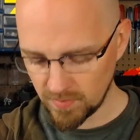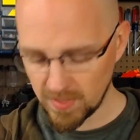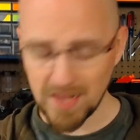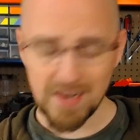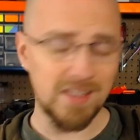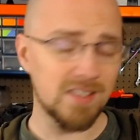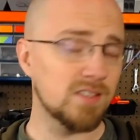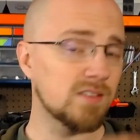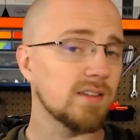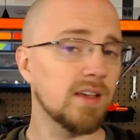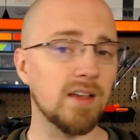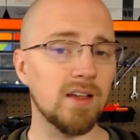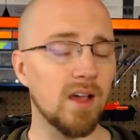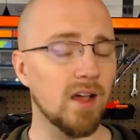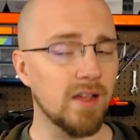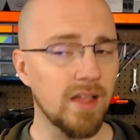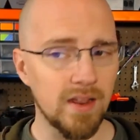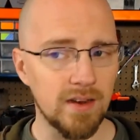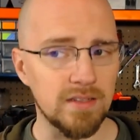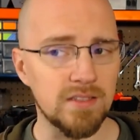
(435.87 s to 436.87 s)
And
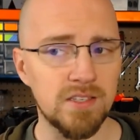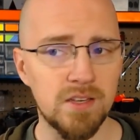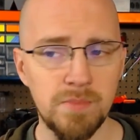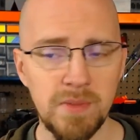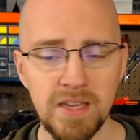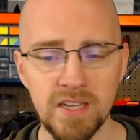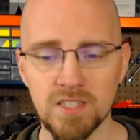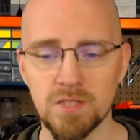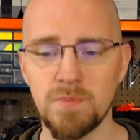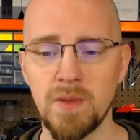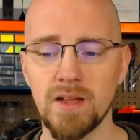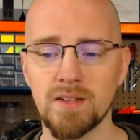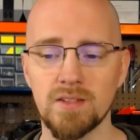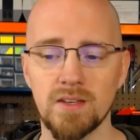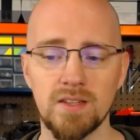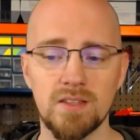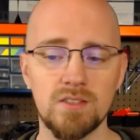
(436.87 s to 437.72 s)
it's to be expected.